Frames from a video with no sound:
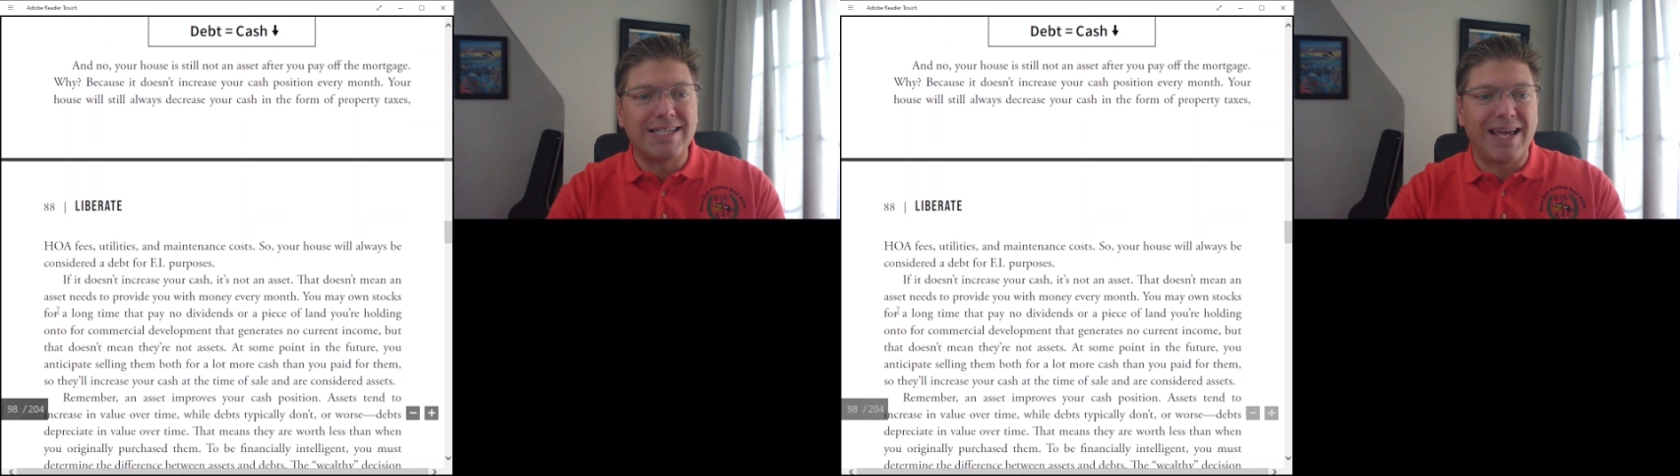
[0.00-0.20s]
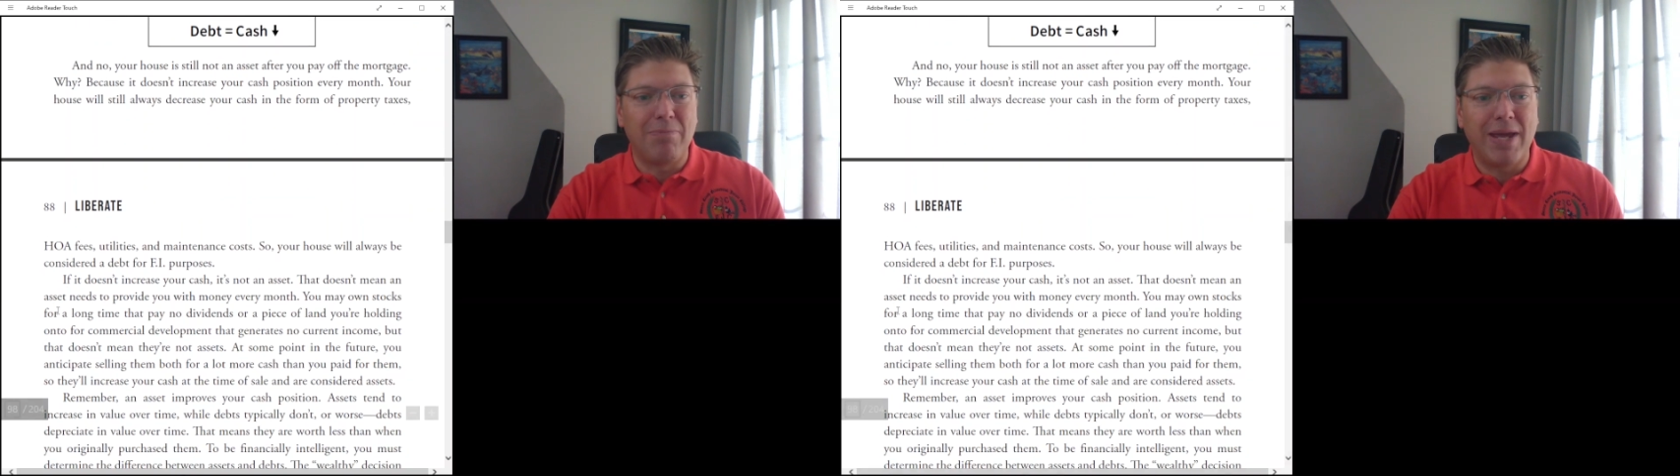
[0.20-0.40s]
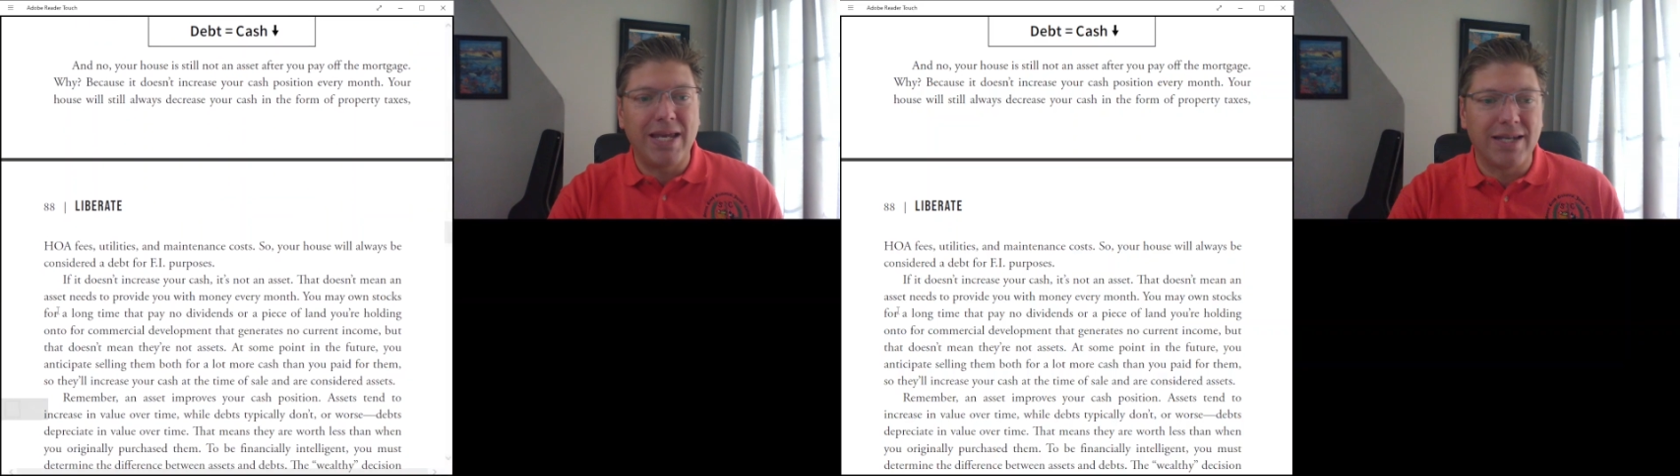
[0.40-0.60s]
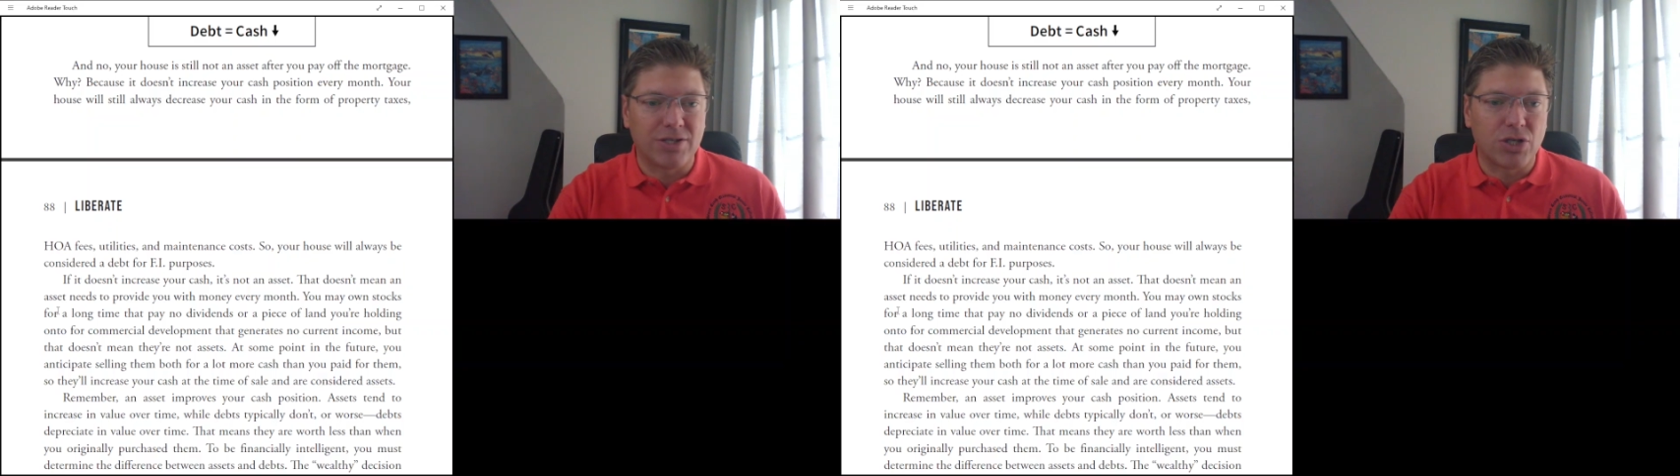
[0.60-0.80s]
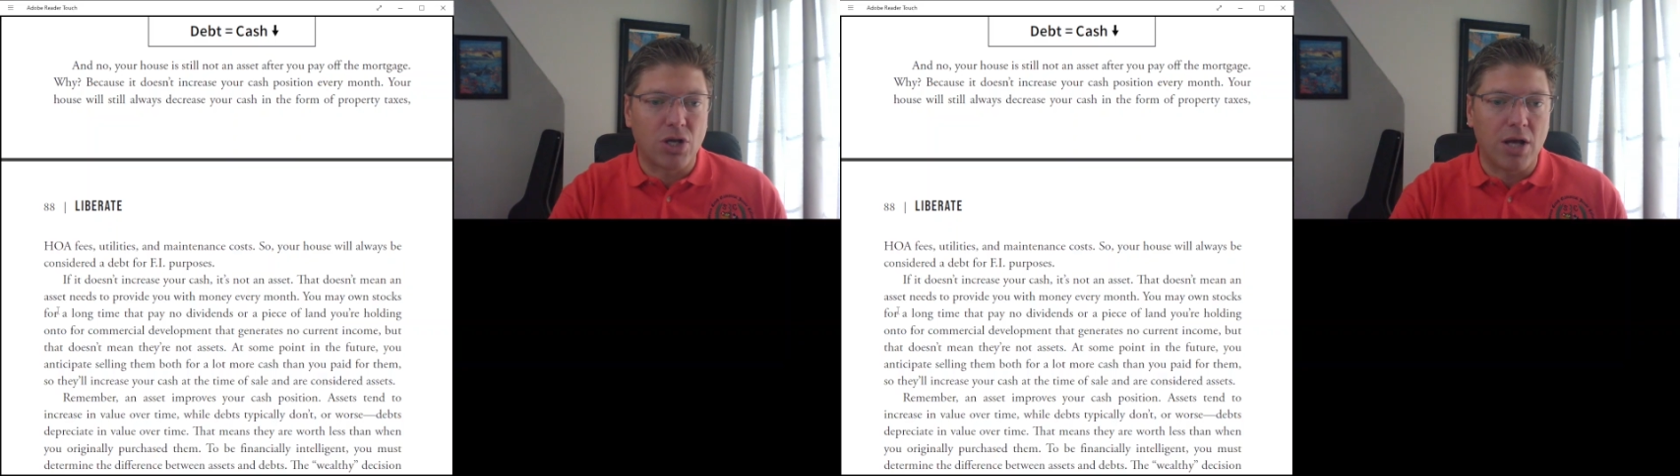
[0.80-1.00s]
and
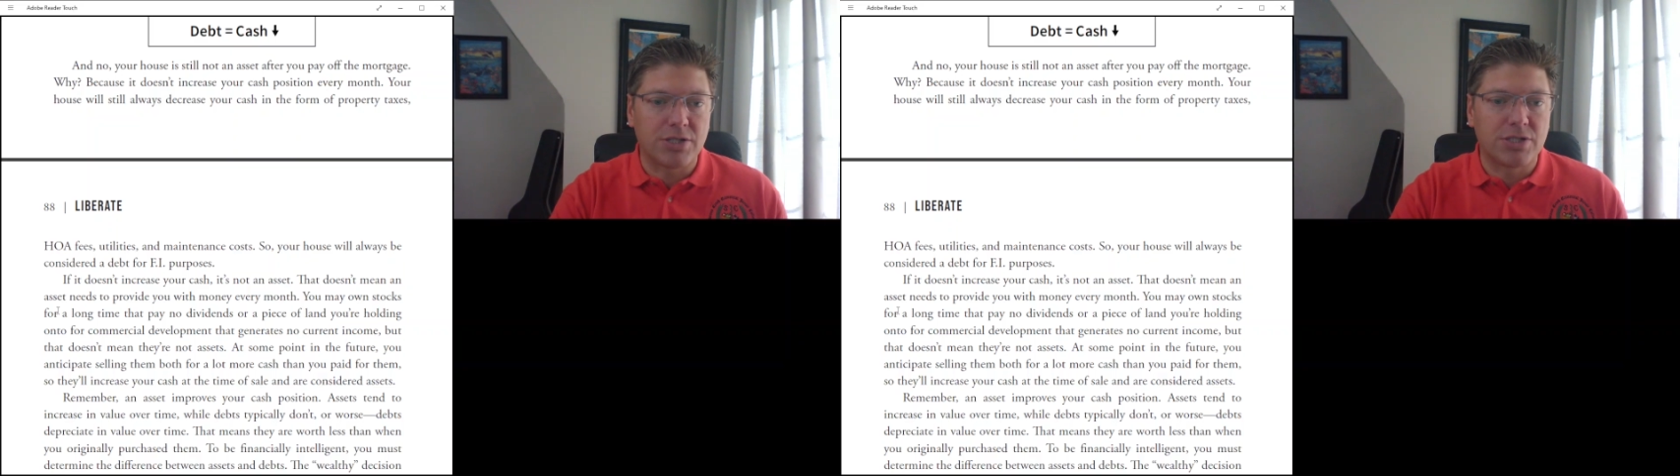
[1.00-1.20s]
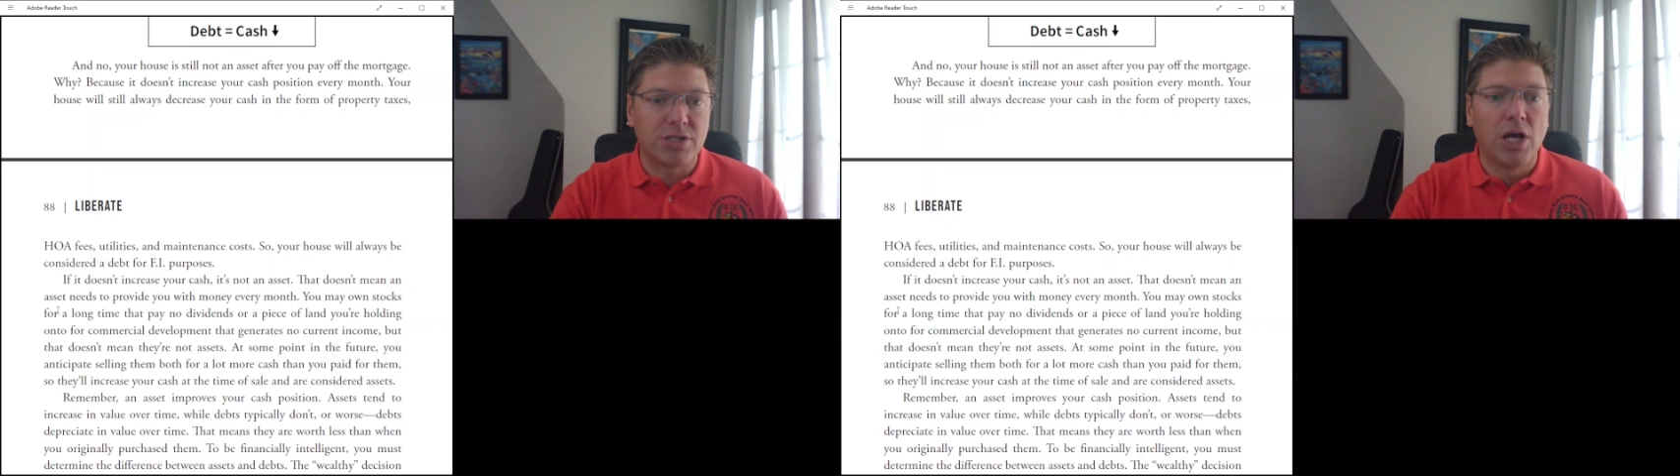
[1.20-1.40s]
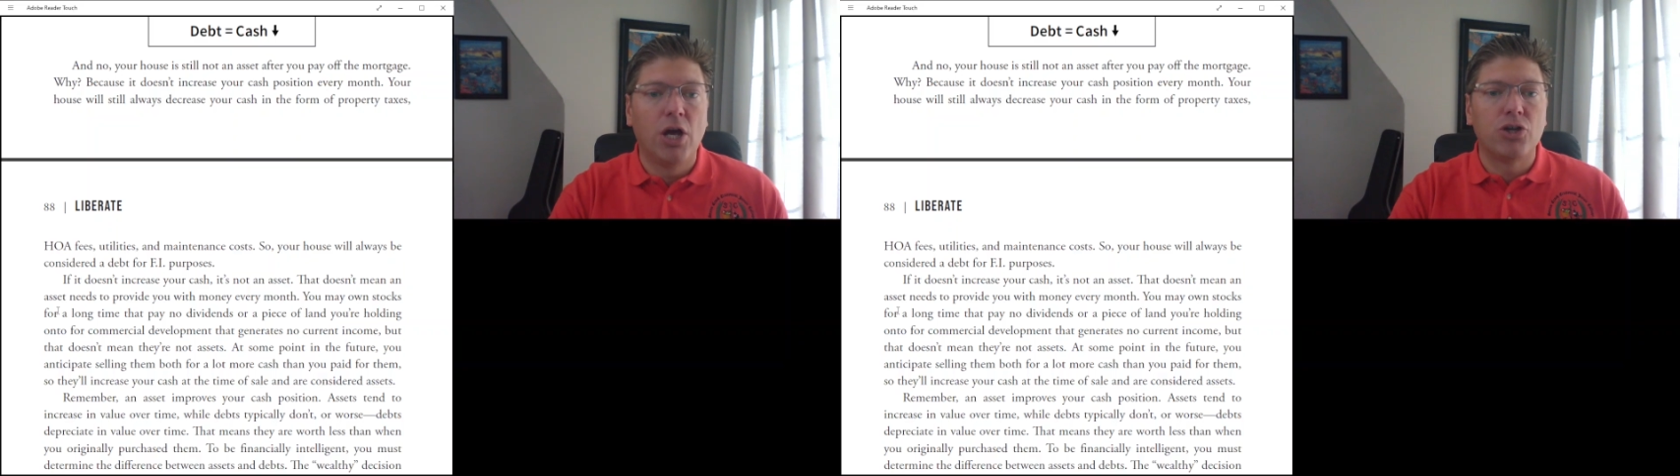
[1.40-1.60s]
maintenance costs.